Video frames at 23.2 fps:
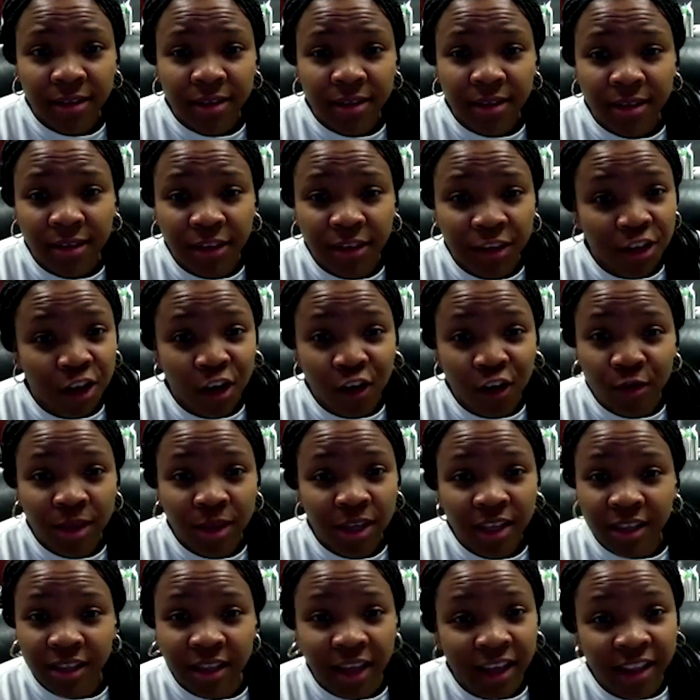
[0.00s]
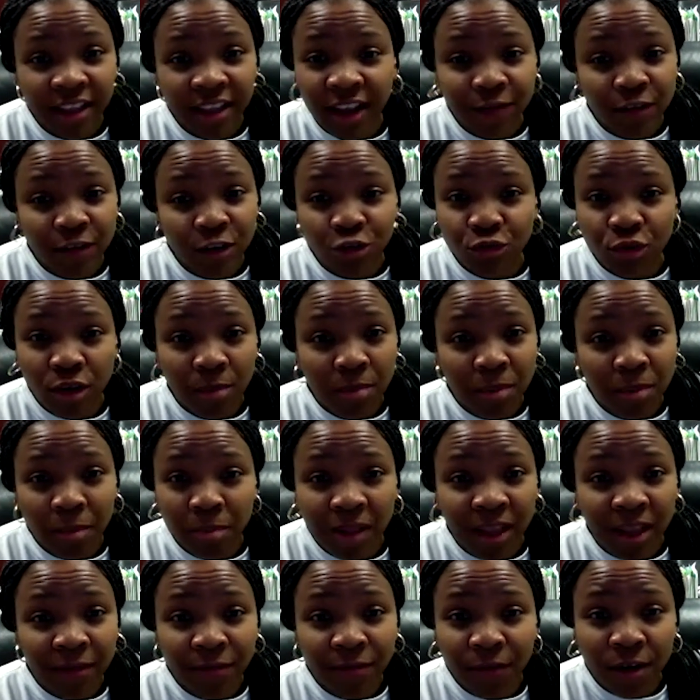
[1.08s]
You know, they never drew up a
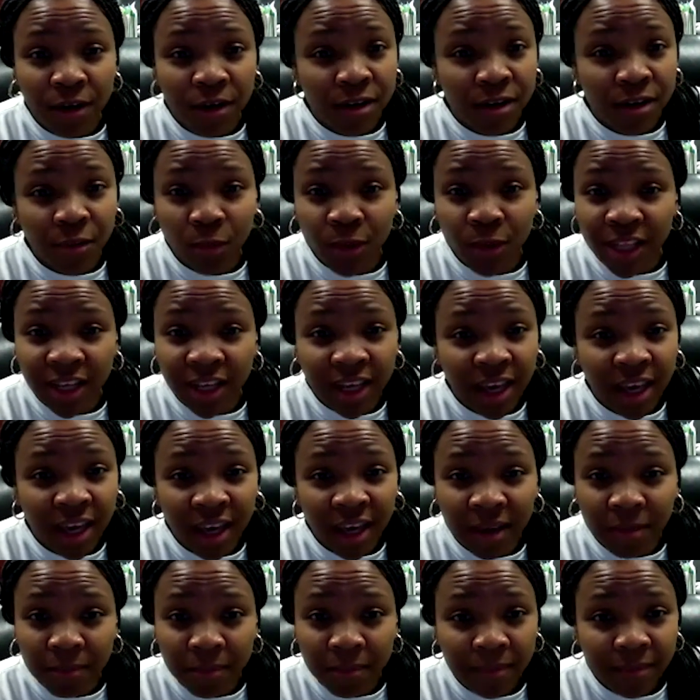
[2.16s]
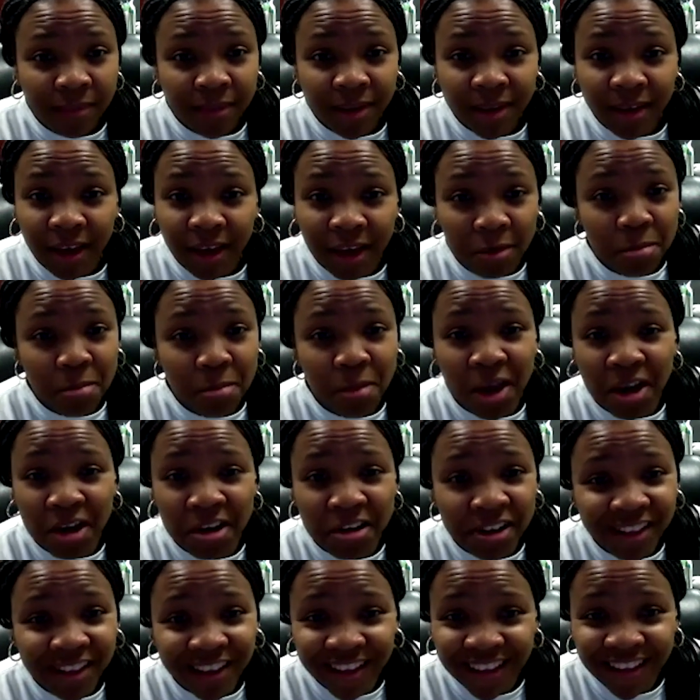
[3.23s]
play for her to win a game at
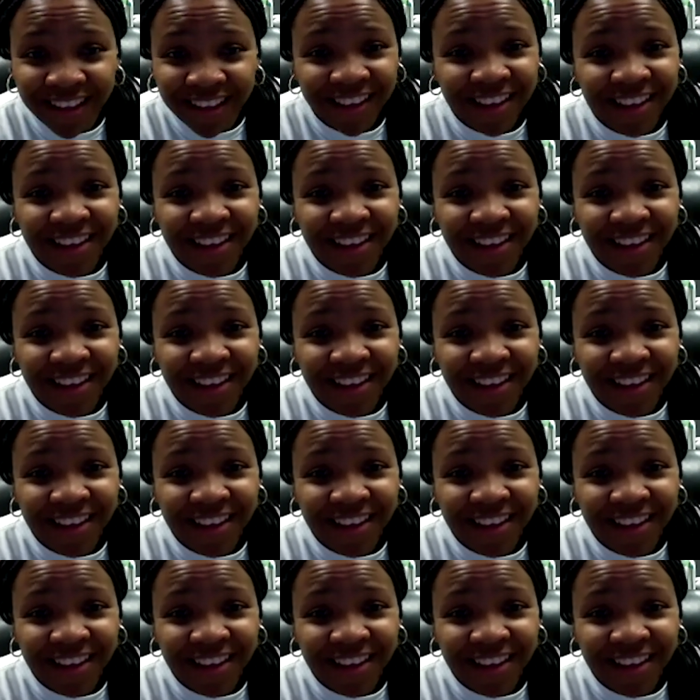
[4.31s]
Maryland.